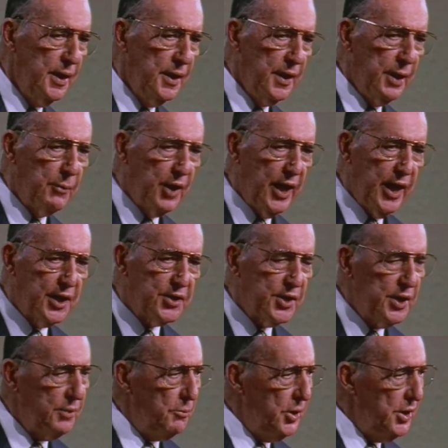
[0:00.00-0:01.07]
They were
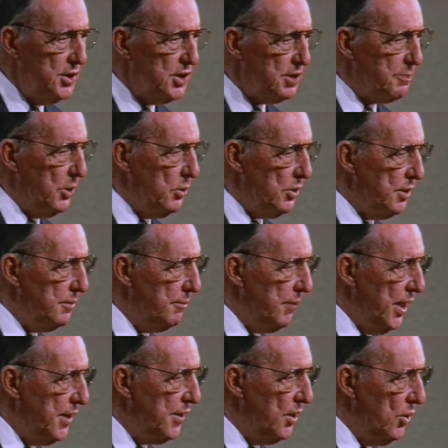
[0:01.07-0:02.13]
actually words spoken
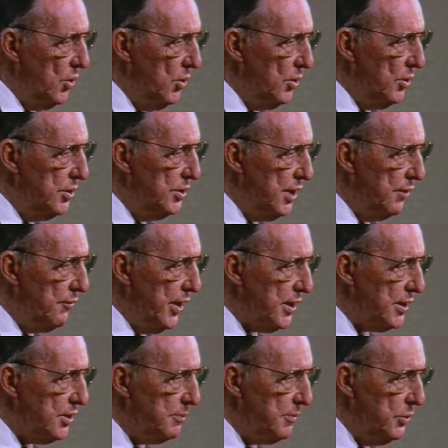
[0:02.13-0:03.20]
by the Lord
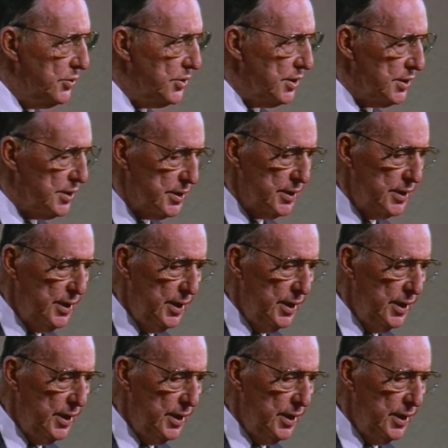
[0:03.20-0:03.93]
direct to Moses.